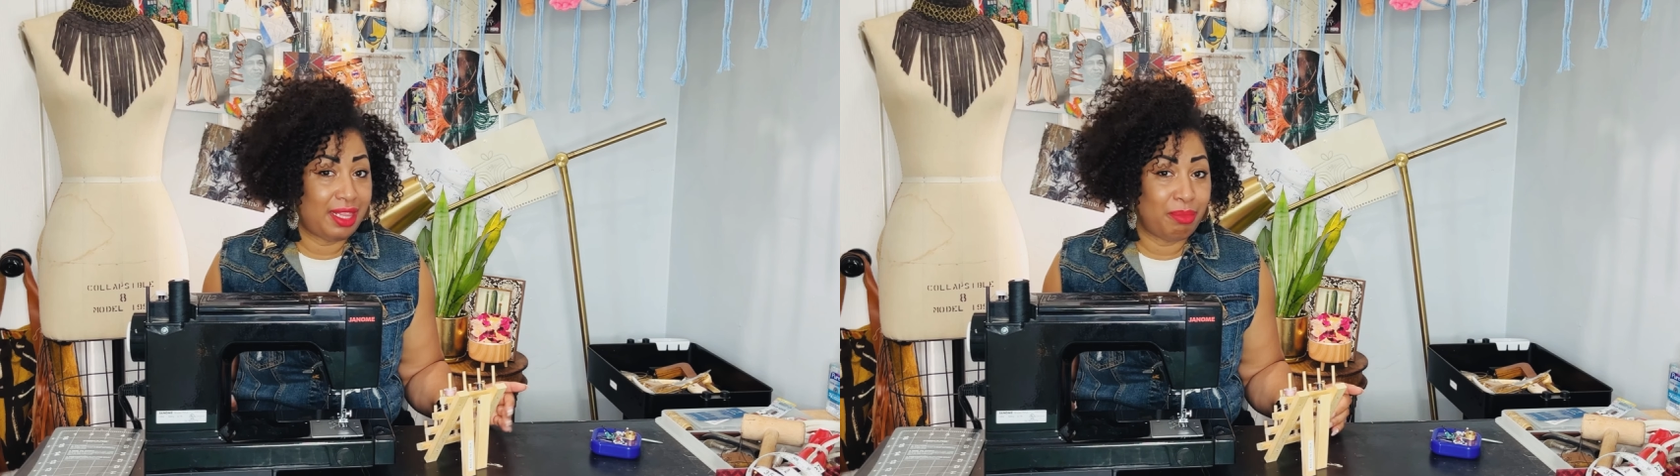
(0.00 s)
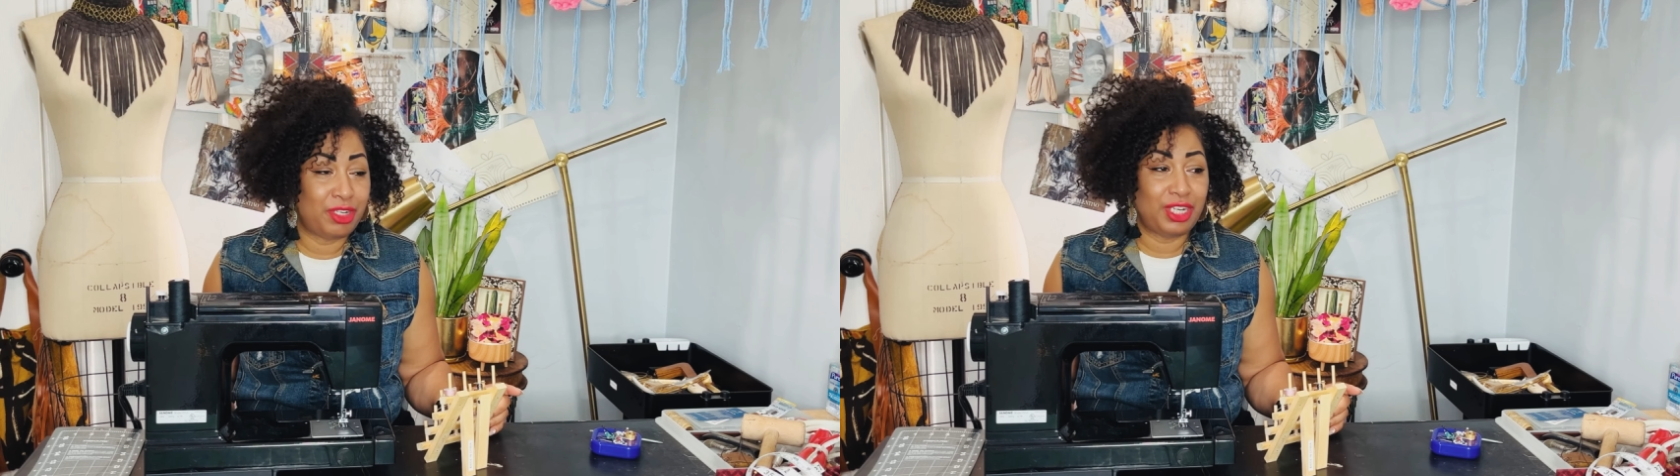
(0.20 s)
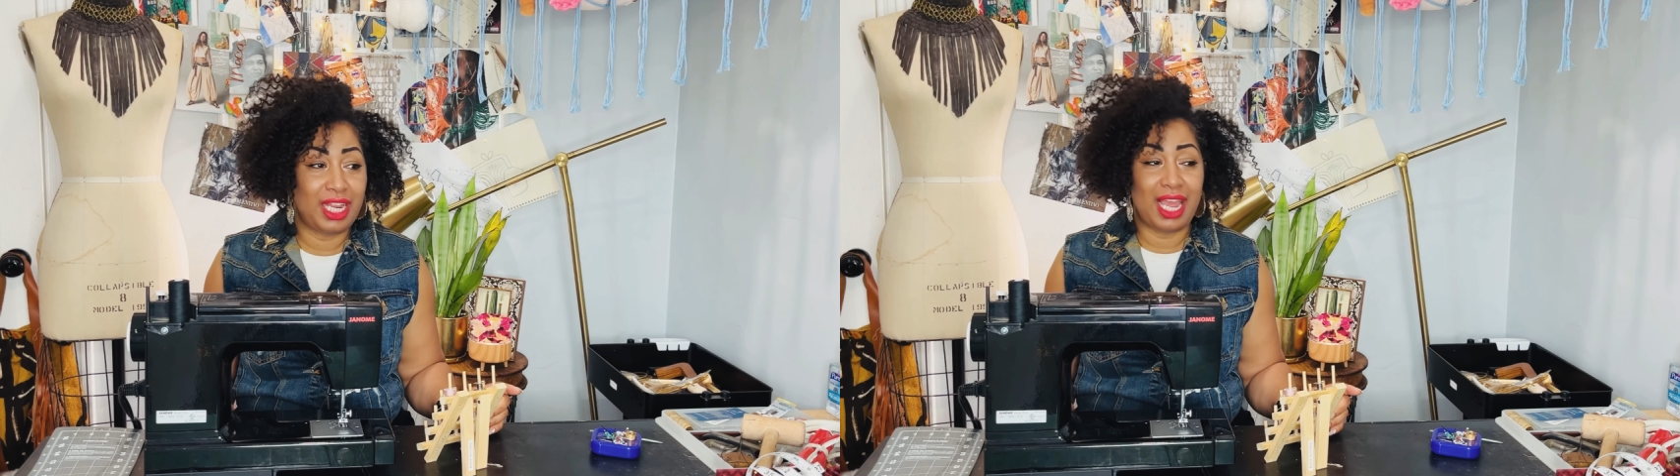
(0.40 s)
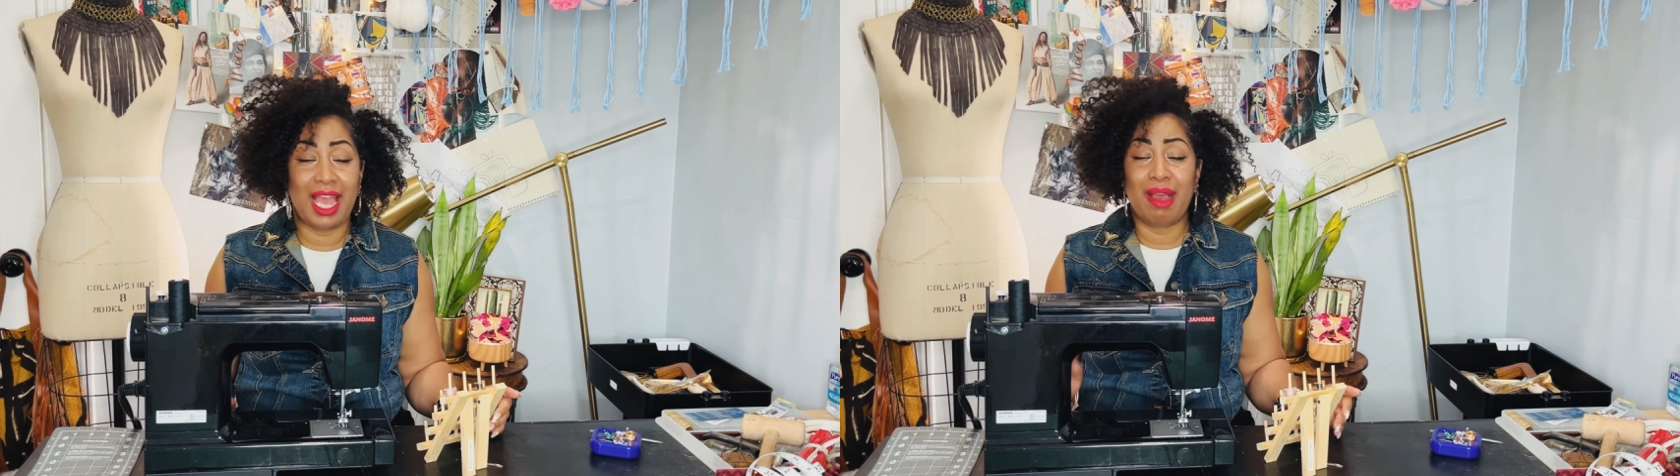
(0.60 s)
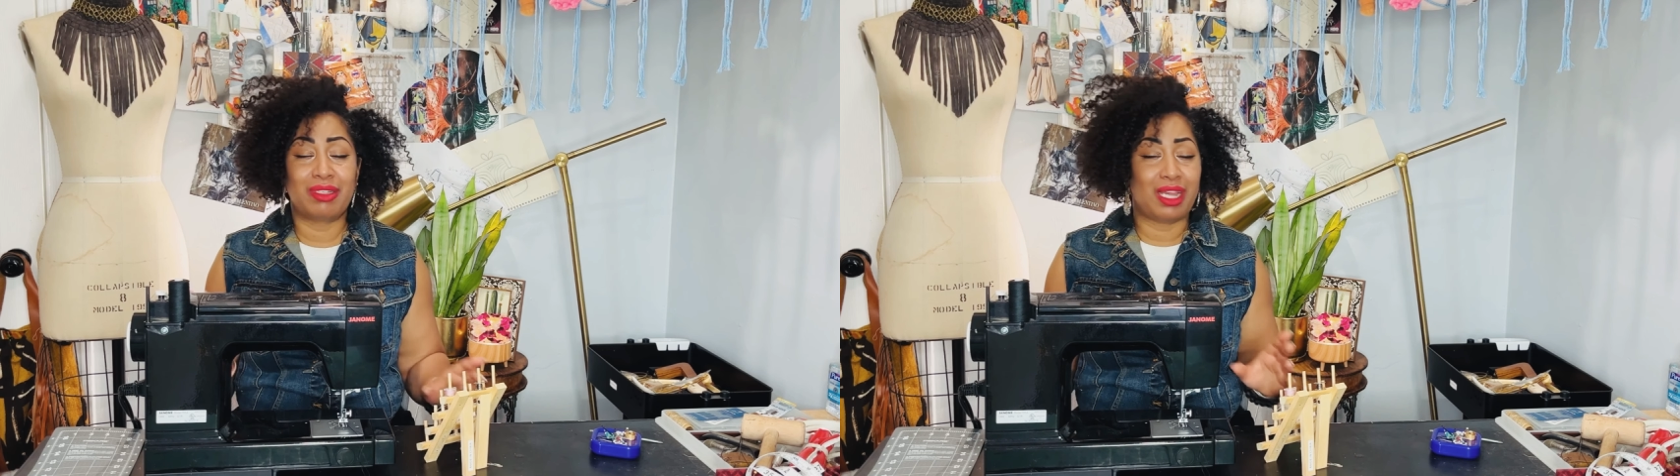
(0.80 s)
The machine I
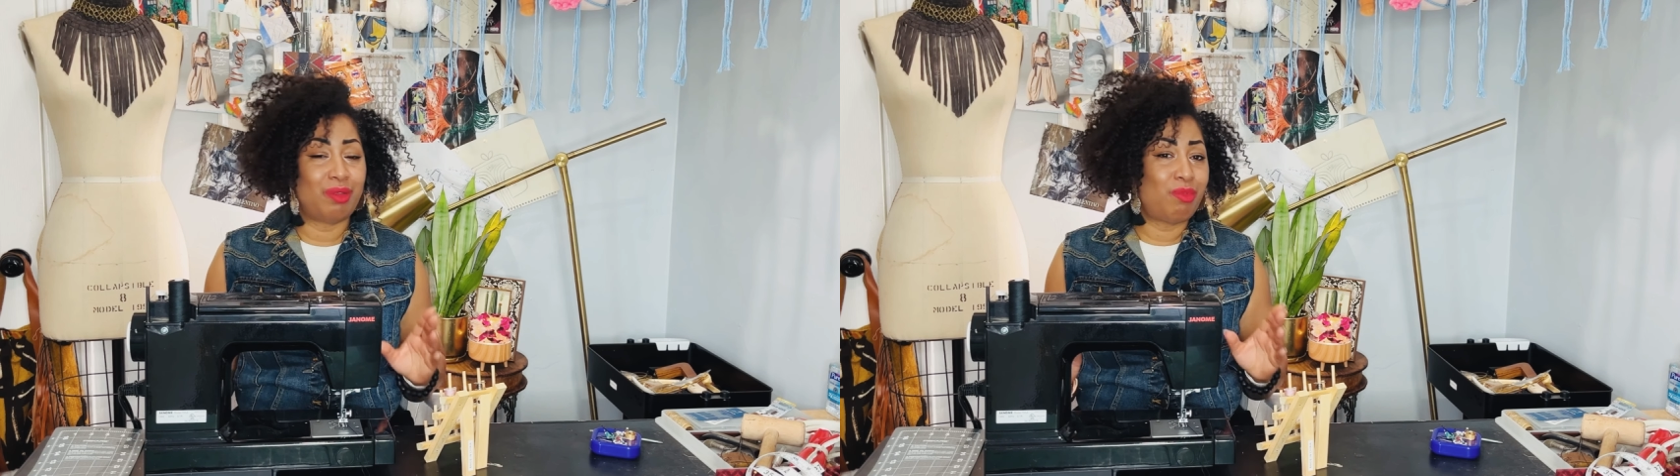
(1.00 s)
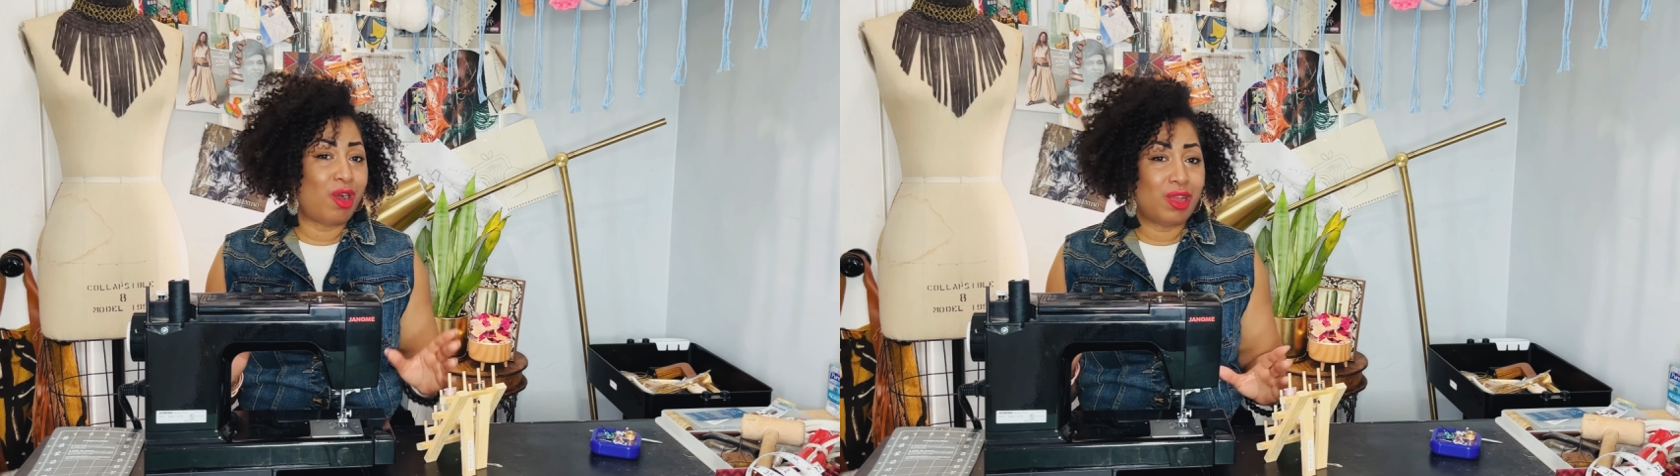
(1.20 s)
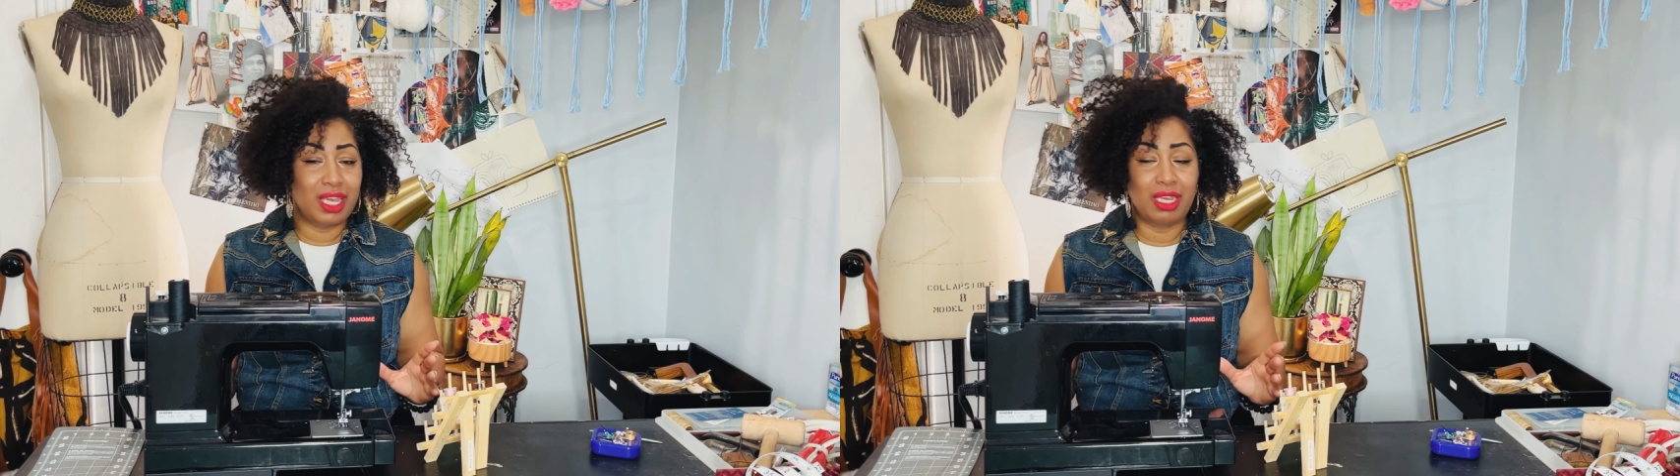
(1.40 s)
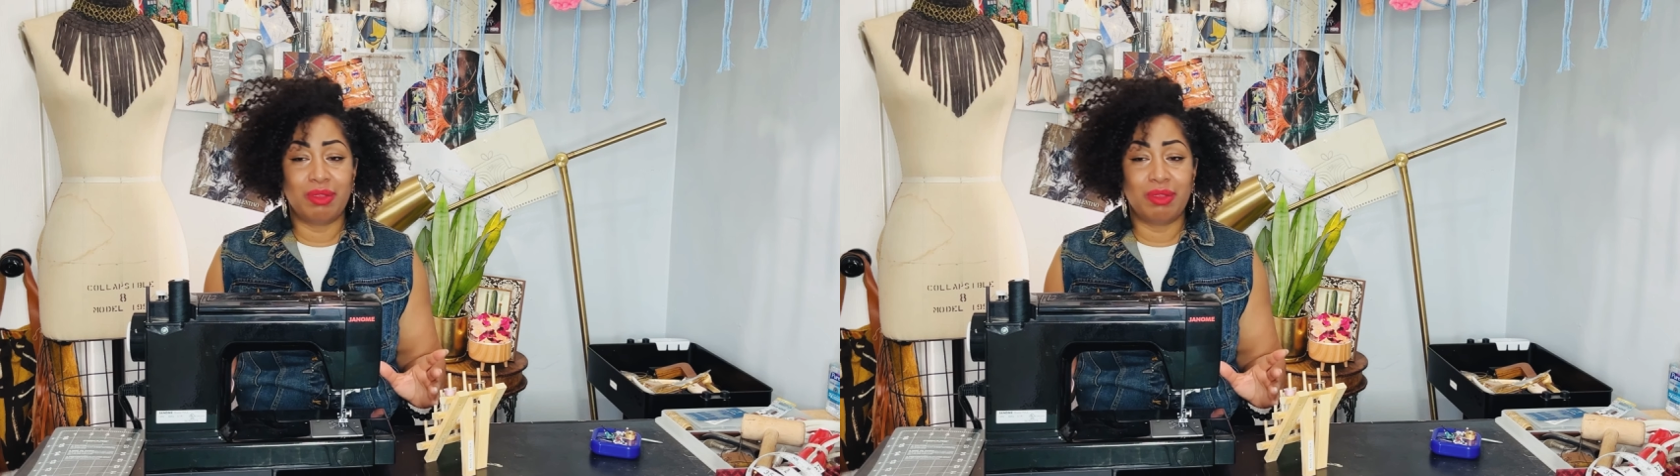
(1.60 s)
had was kind of wonky.